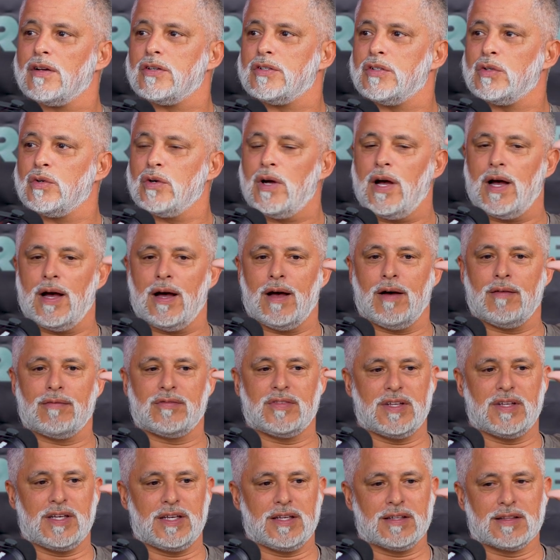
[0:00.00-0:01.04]
you have
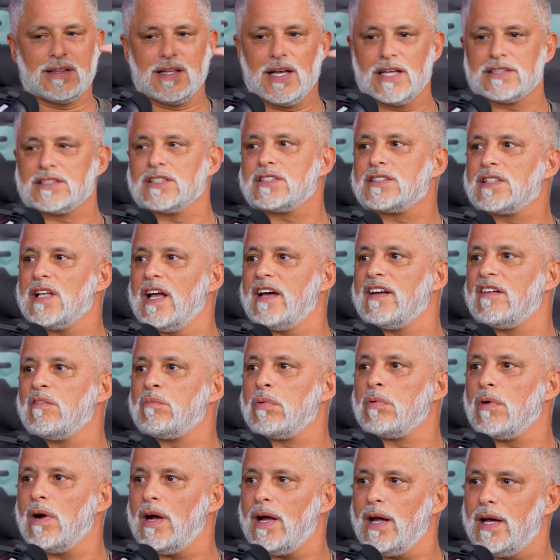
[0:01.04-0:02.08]
the legislative
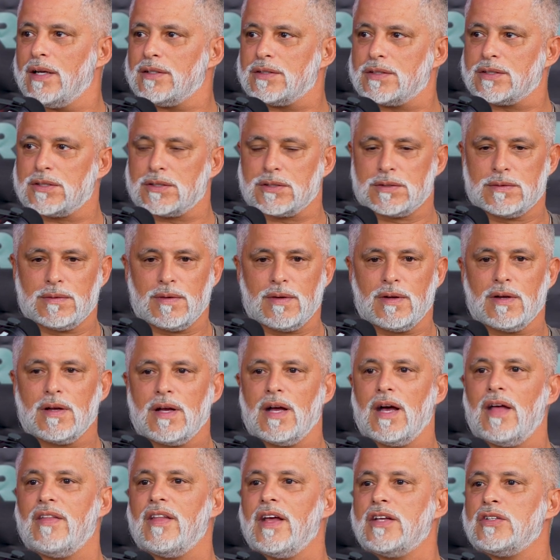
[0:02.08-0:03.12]
branch,
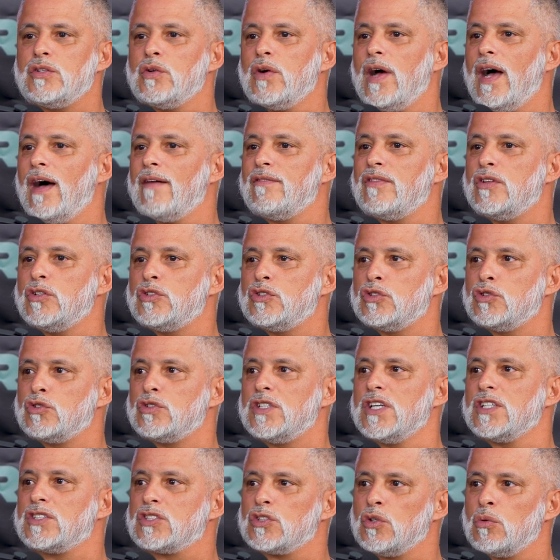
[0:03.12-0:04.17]
and then you have the
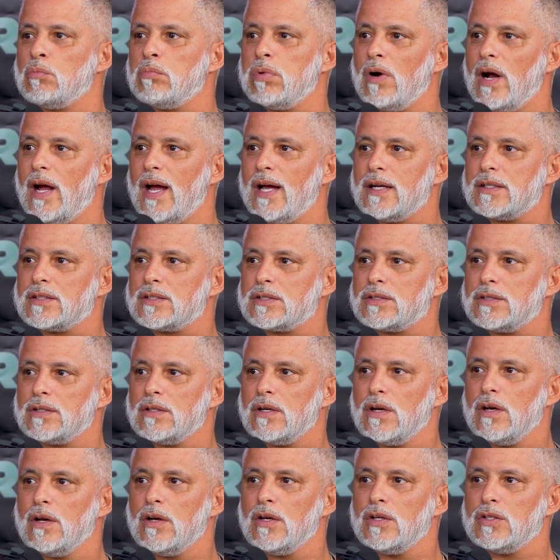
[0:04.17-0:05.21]
judicial branch.
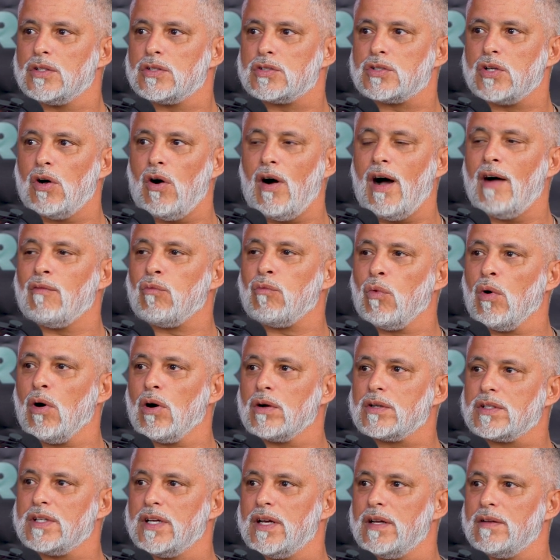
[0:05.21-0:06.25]
Okay. So I've
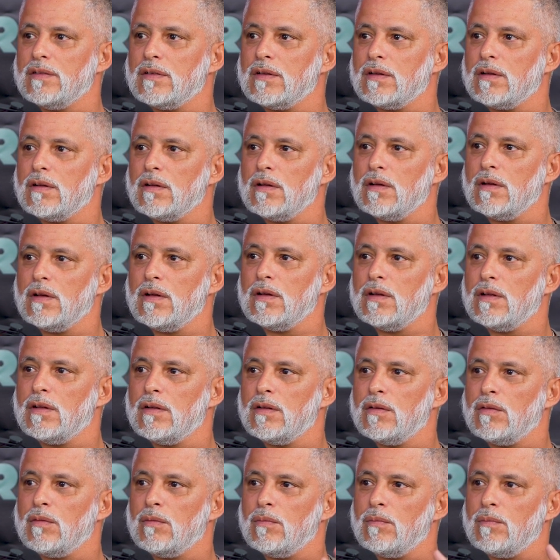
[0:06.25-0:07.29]
worked in
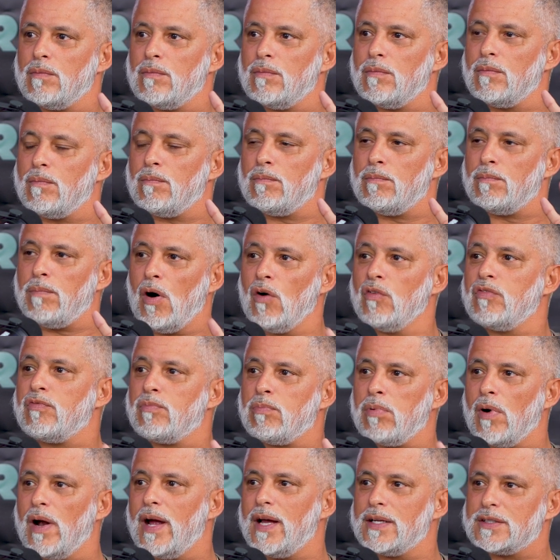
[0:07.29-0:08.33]
both
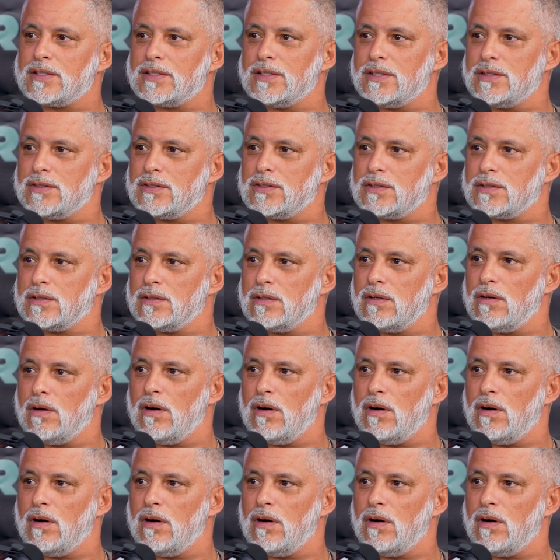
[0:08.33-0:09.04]
branches